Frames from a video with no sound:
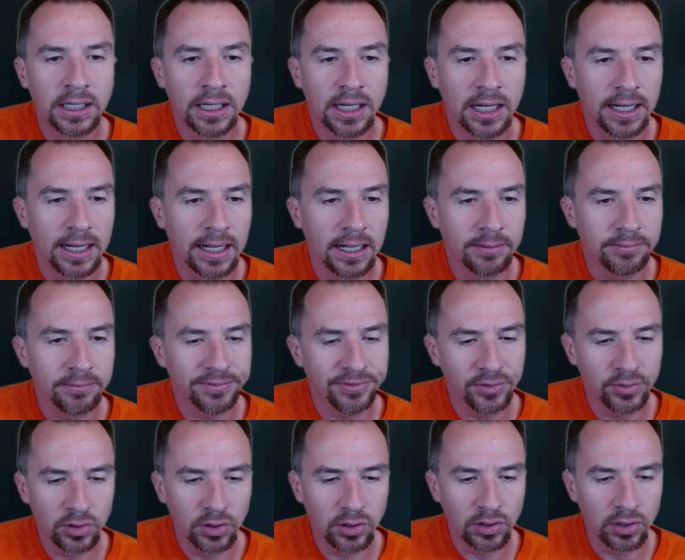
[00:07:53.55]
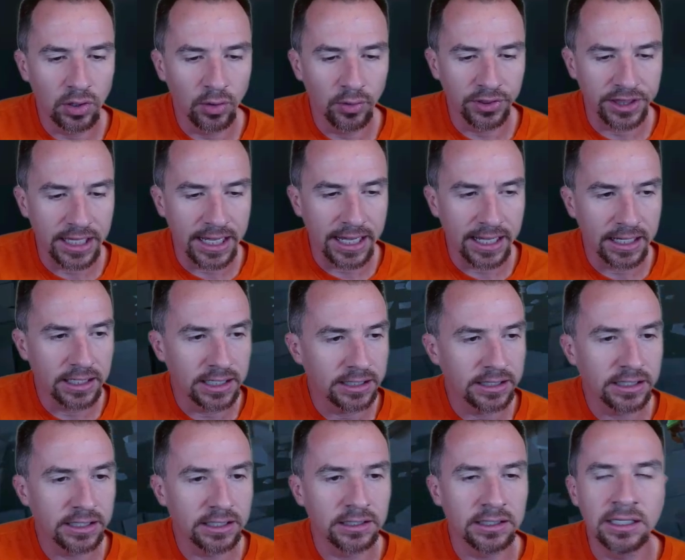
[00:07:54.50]
We'll go with that. I
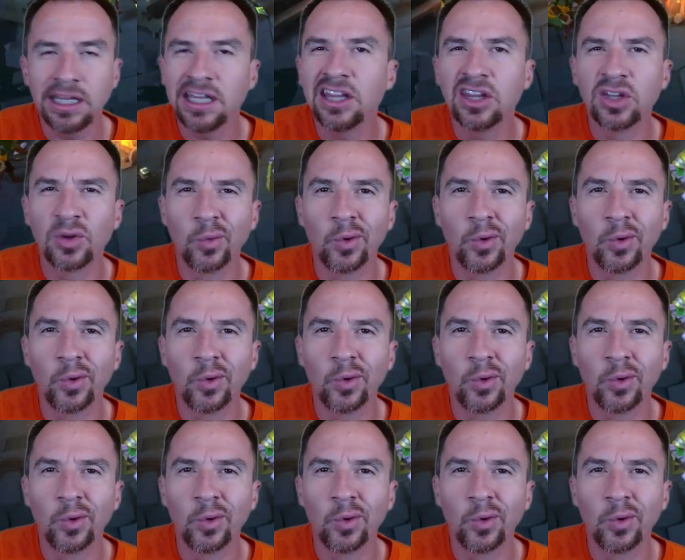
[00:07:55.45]
think either